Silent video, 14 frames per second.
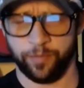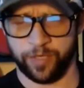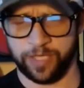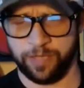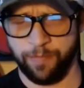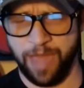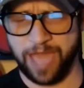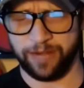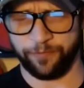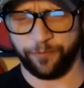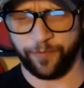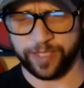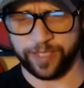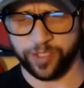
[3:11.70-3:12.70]
but he
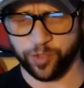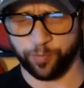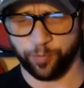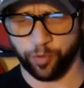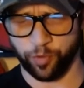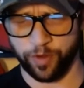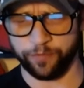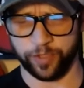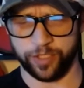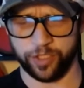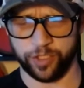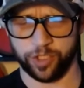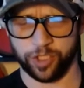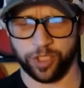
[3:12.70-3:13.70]
manifests
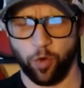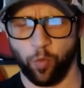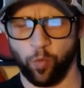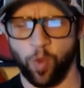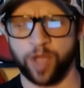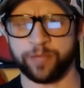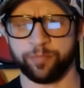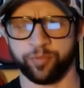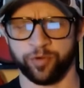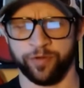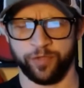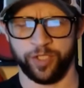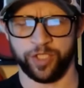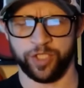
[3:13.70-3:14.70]
privilege, white
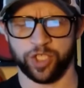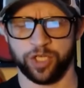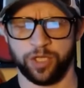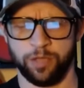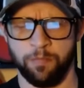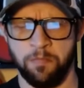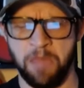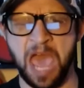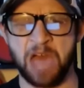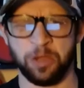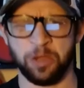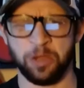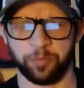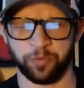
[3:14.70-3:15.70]
privilege,
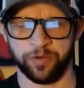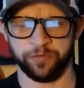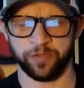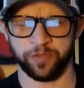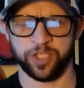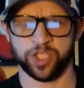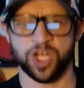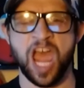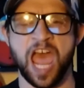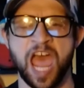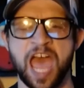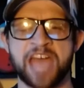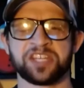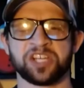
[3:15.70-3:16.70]
male privilege,
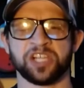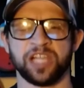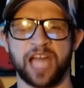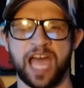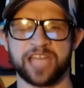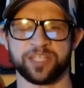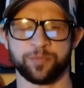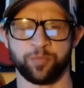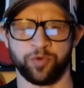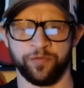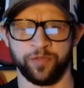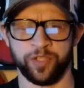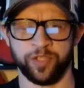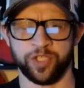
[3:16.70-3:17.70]
and class
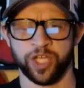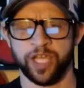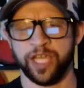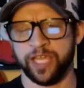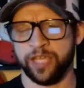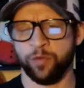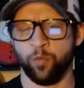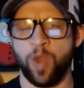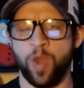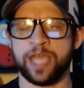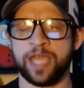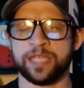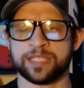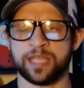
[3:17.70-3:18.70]
privilege in
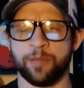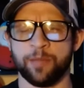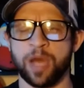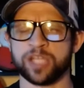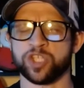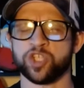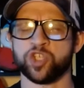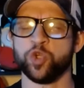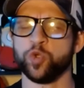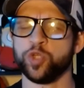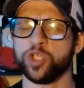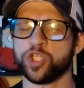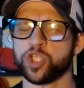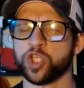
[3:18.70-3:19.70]
ways that my
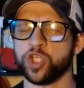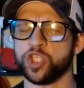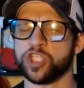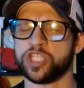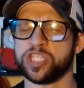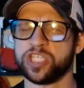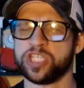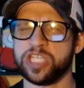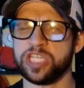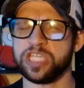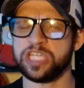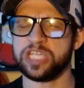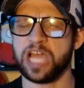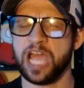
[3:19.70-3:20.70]
students could
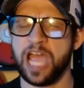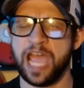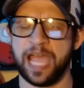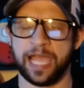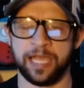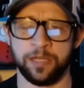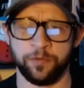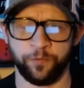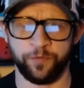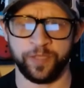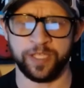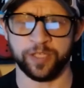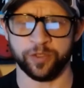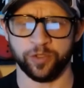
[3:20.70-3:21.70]
see and
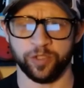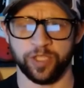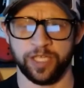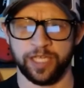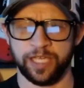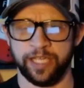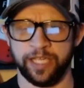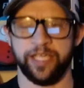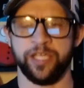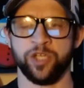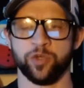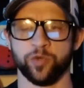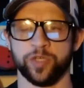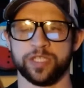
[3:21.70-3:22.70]
feel.
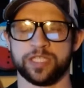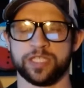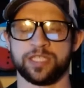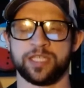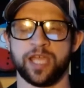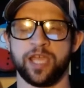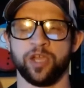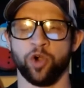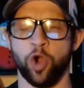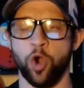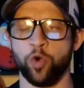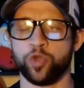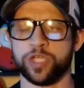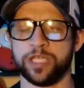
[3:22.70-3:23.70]
Ingrid
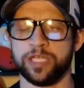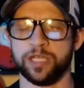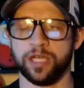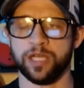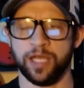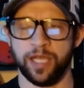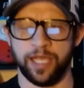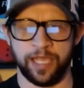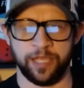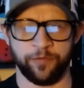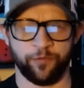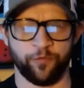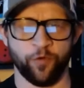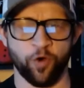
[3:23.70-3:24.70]
Sayer-Oki,
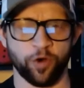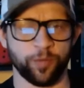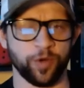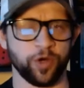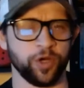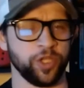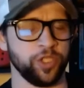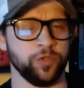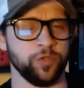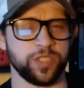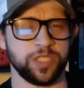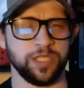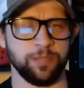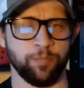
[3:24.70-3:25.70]
a former
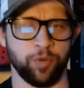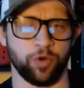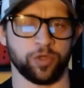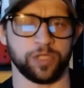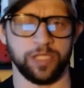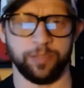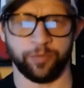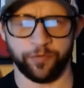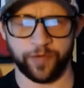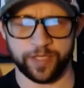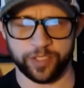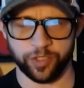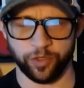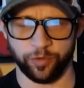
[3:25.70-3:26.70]
UC Berkeley
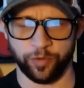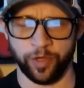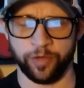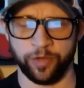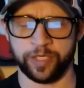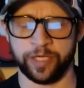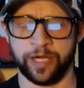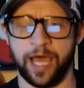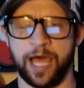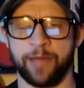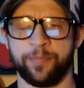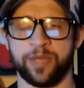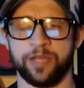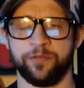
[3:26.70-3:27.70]
professor, wrote in an
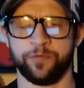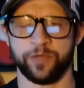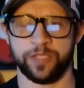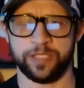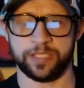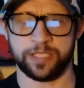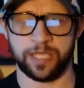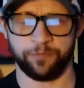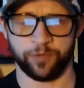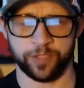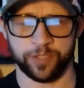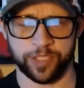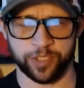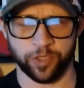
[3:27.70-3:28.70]
op-ed for the San
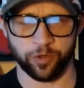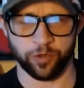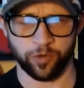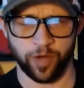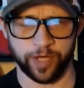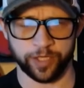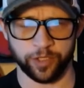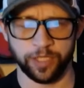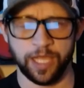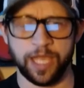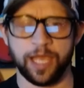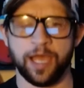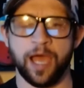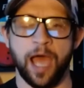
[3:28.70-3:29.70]
Francisco Chronicle.
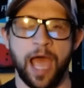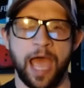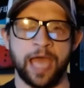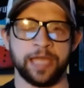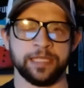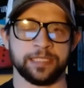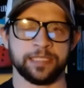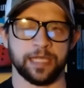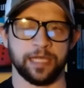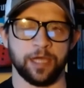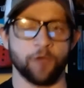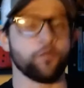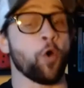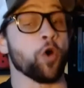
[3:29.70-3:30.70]
And
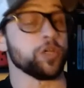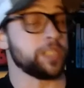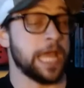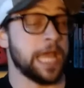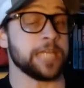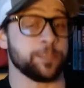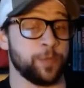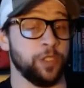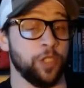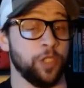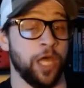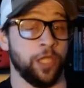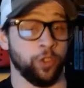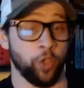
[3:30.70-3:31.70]
of course, it has been
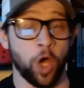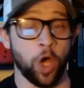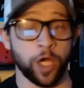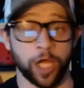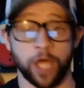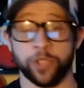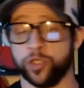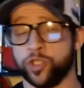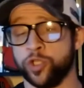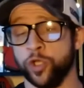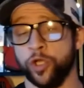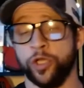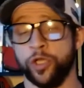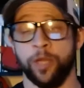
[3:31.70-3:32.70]
long
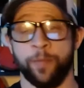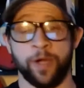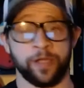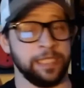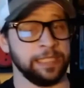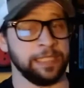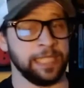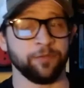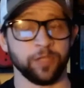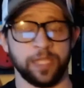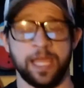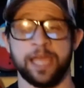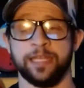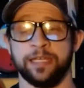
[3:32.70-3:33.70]
understood among the
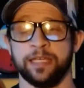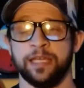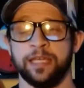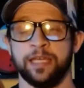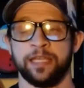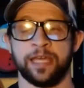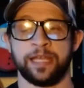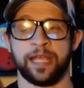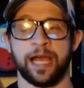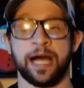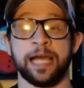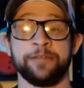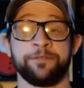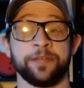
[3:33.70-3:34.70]
level-headed that a
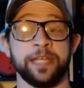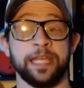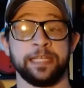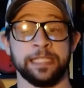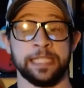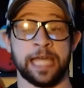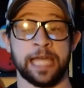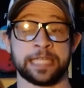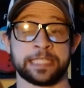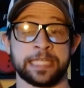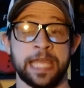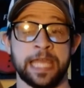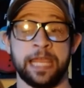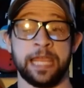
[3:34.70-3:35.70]
hyphenated
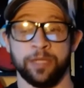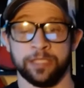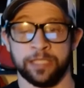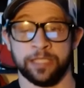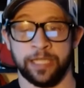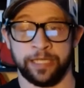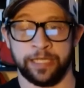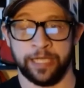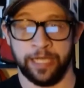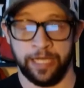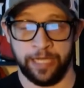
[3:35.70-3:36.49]
last name, like